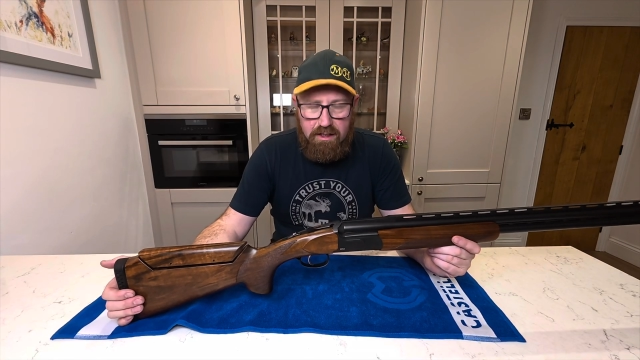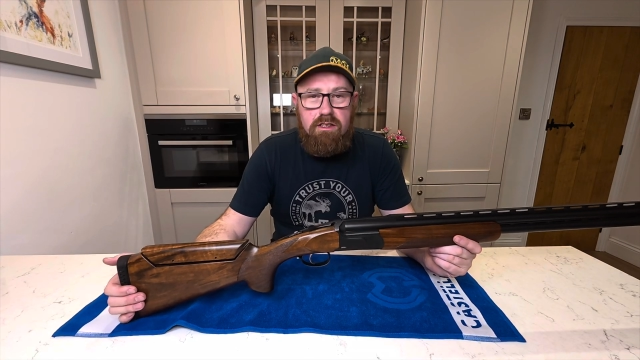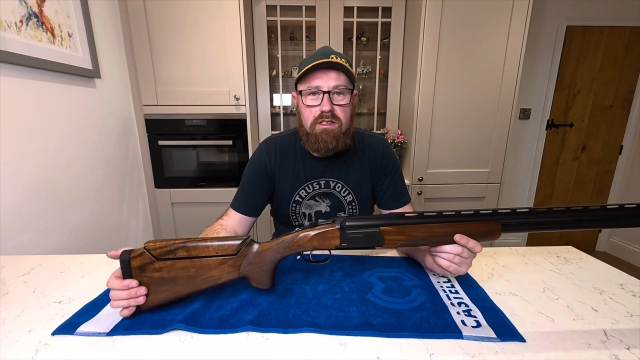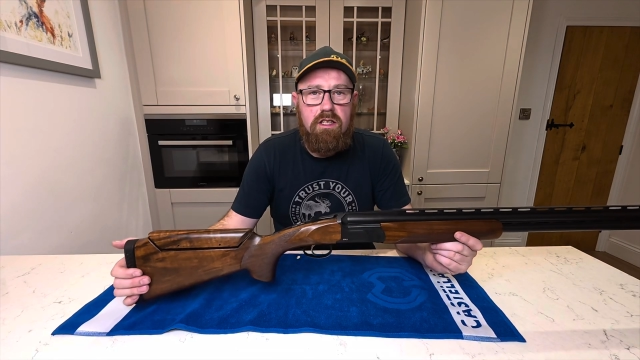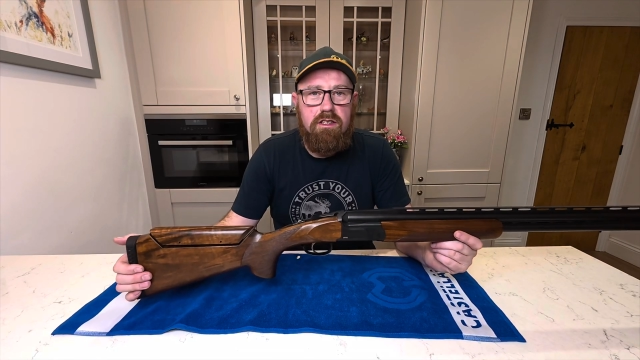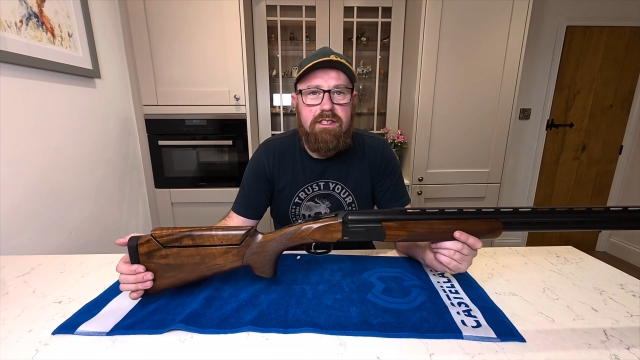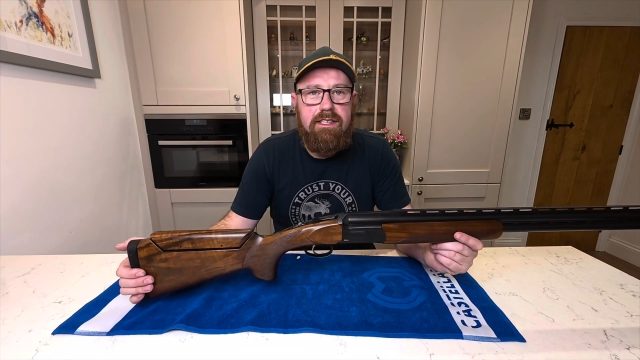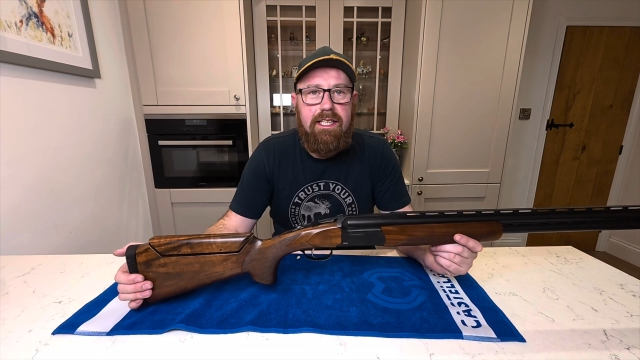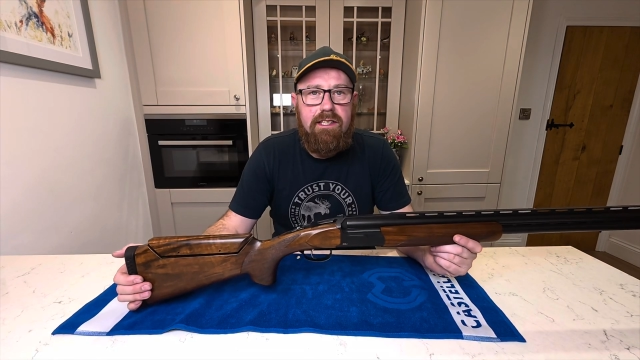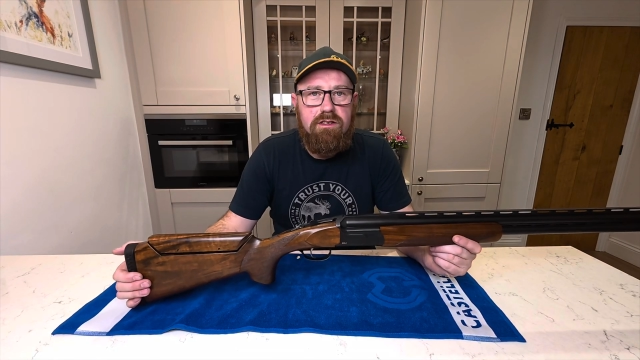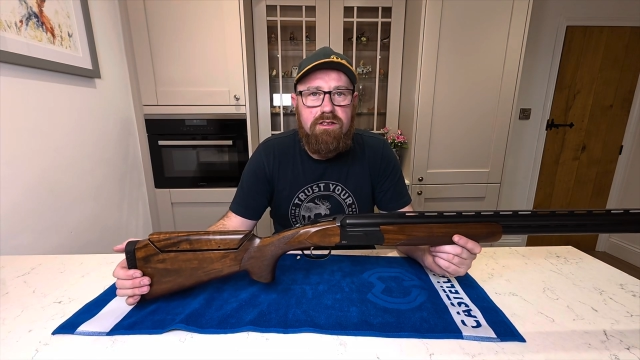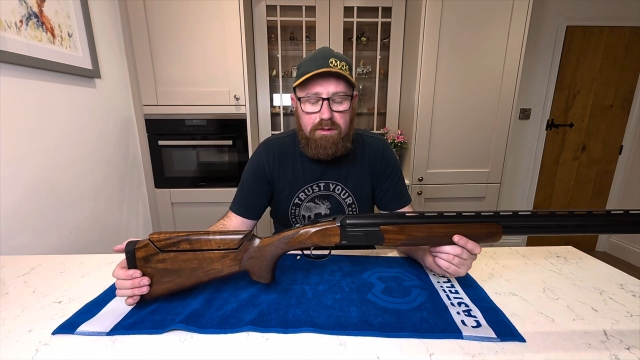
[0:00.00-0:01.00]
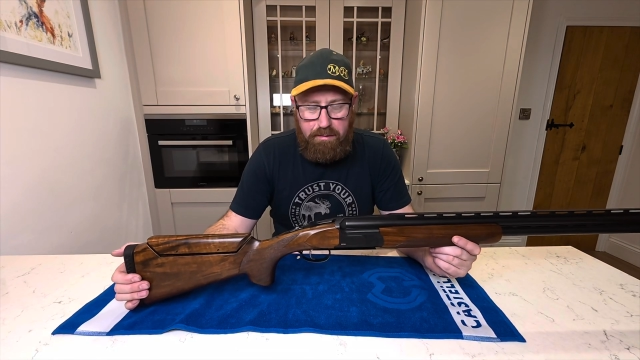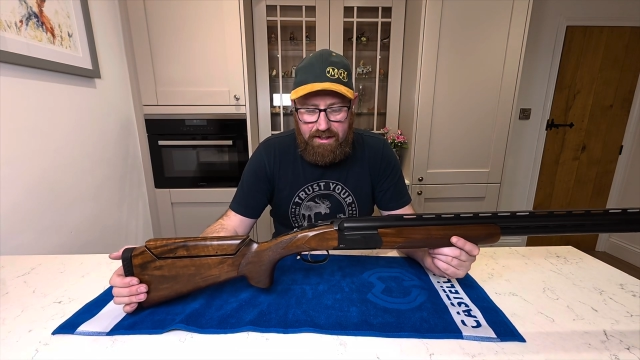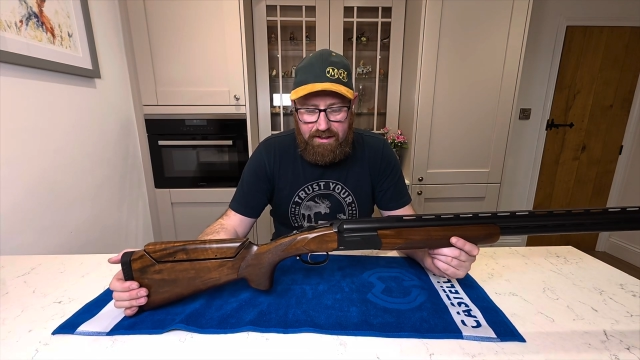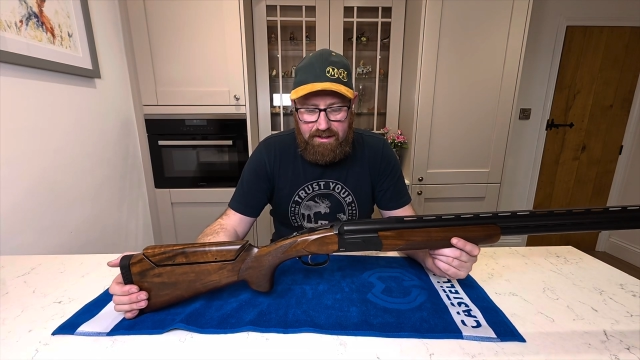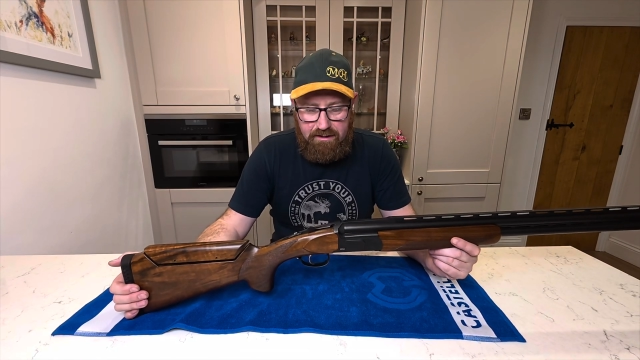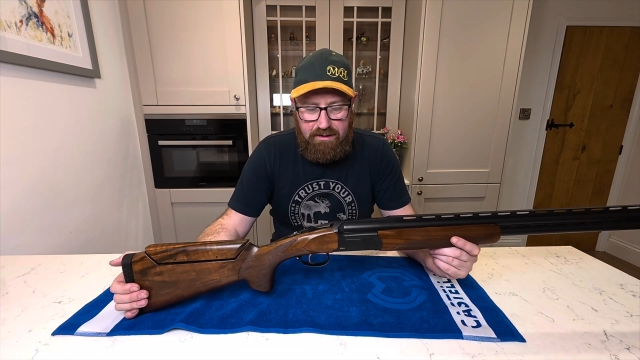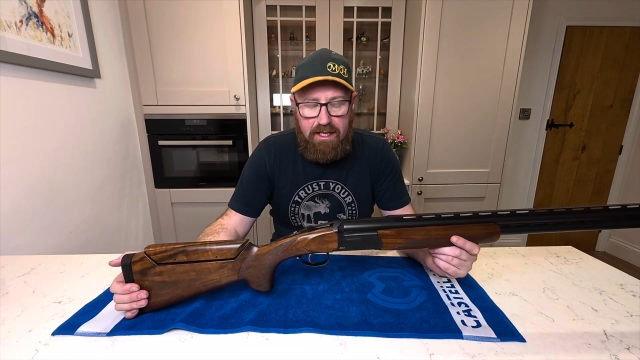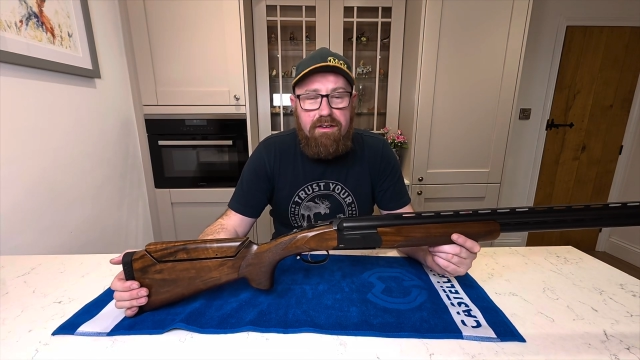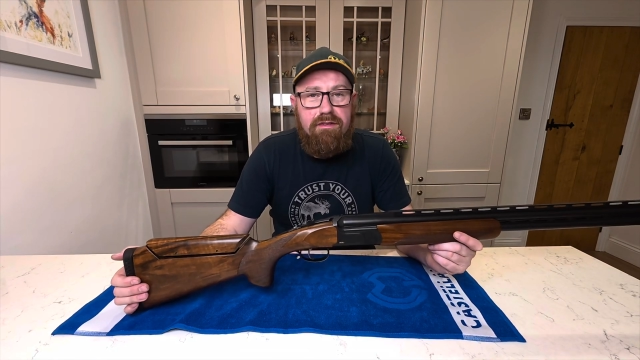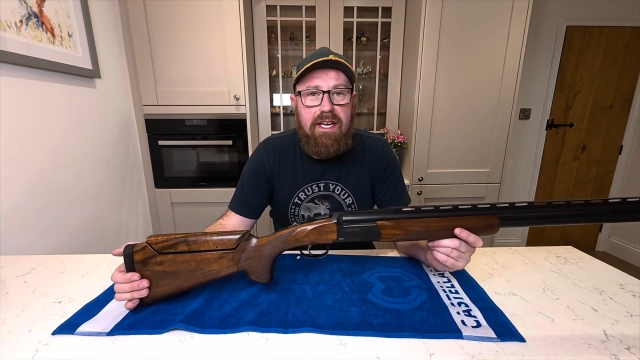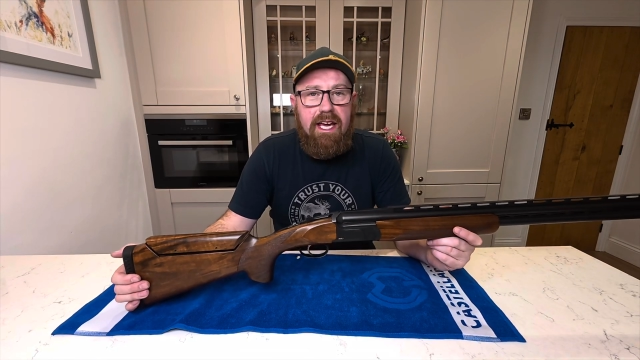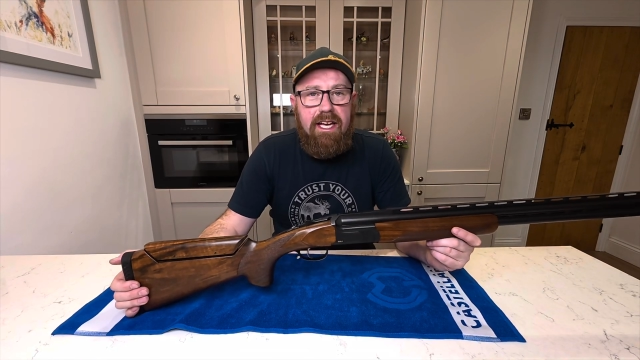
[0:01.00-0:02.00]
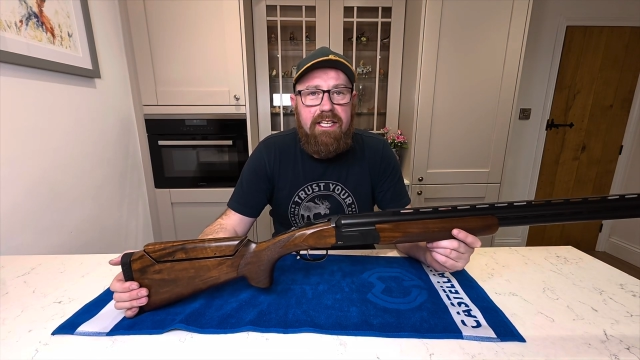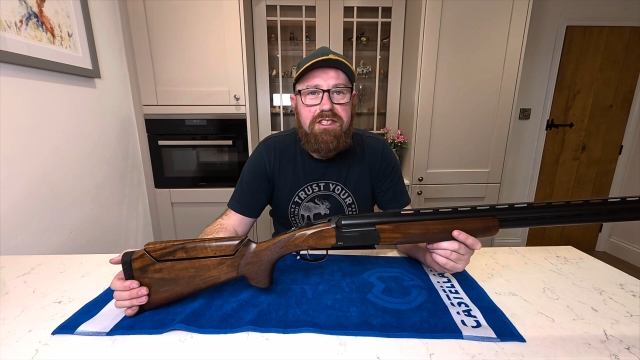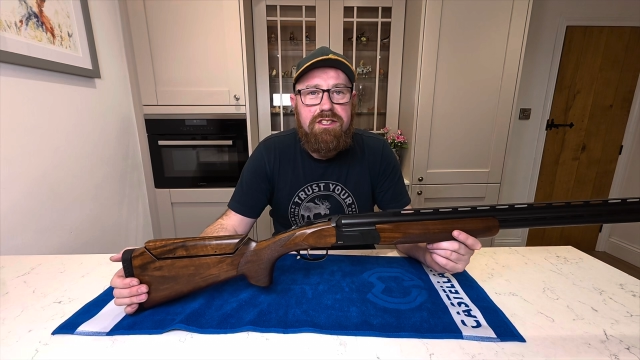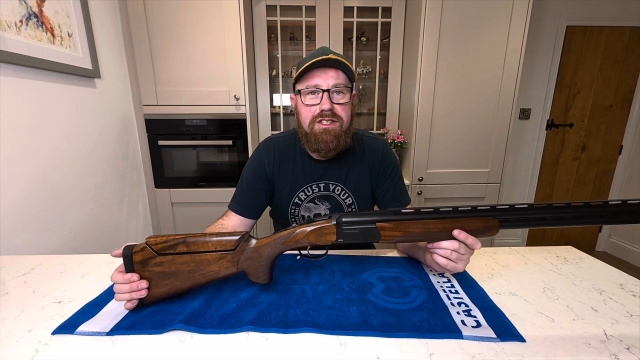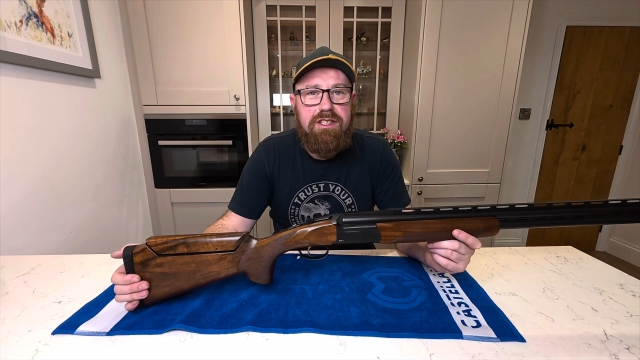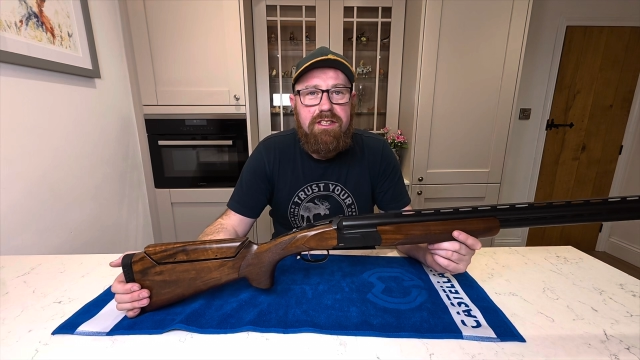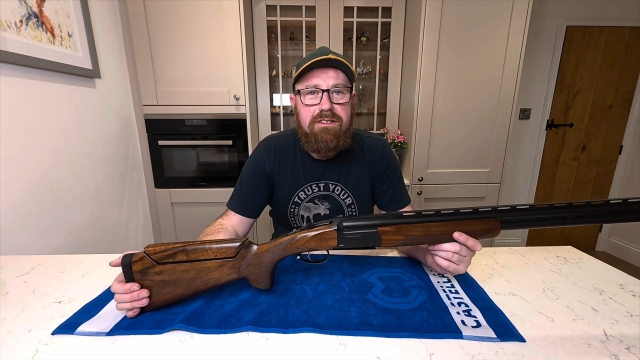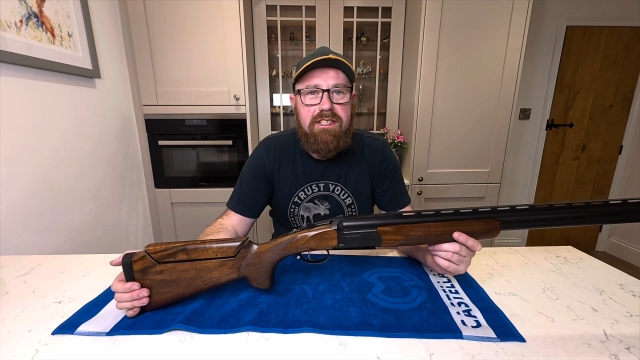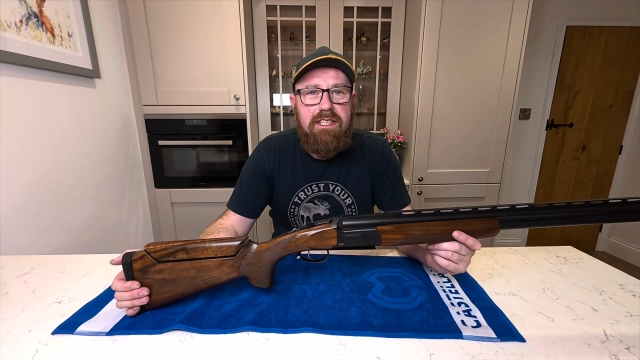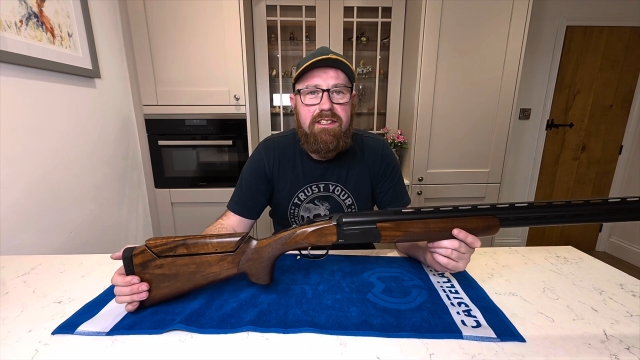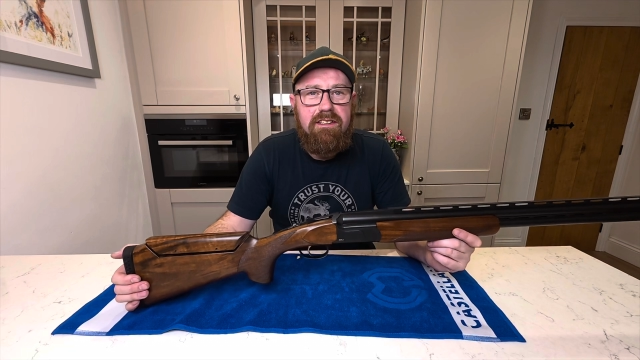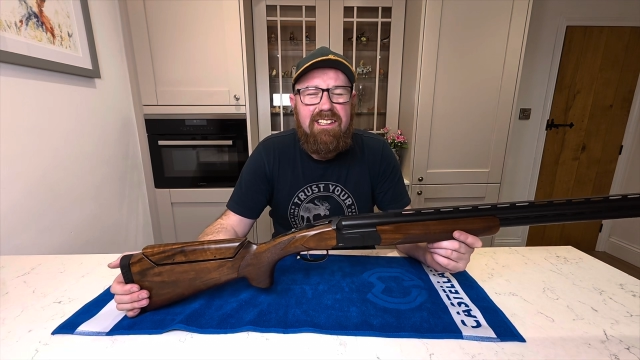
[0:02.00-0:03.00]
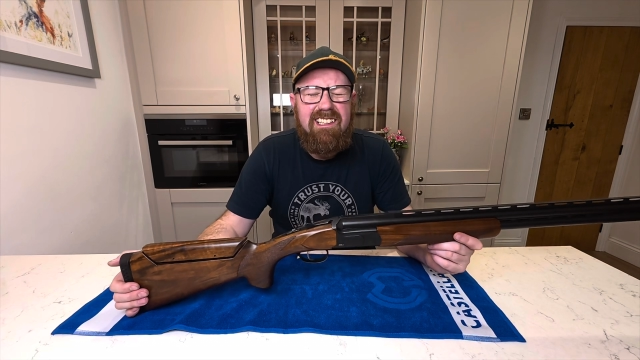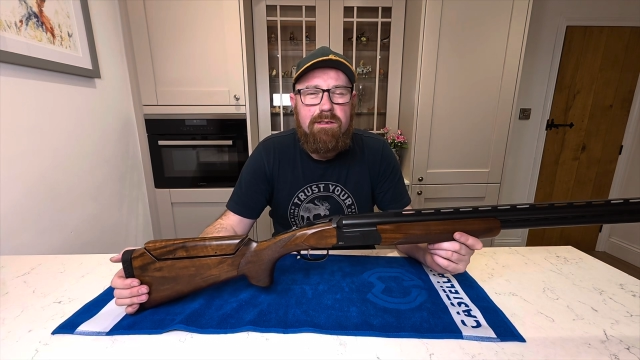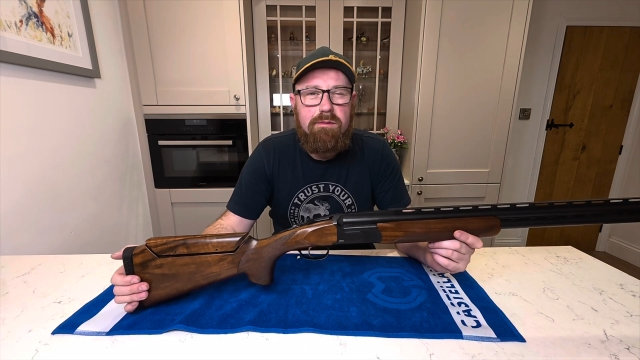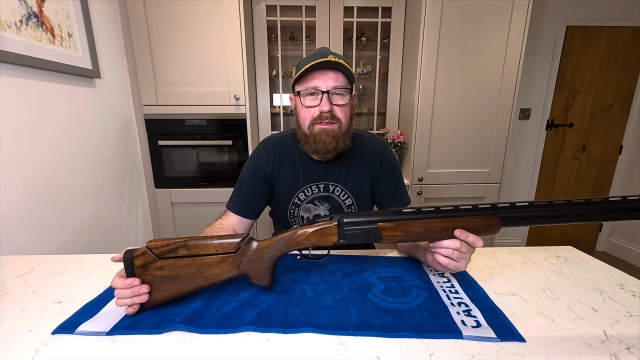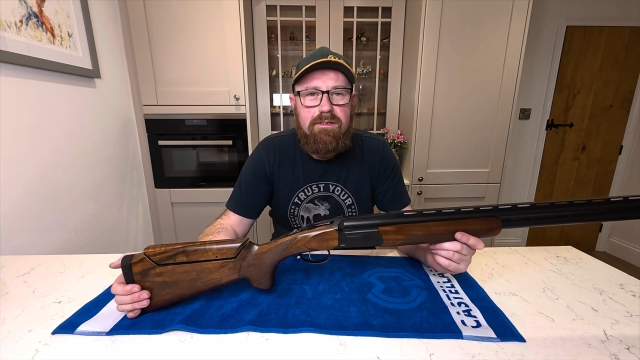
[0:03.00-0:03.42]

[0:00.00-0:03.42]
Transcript: There's lots of deals to be had out there if you're getting into shooting, and that's a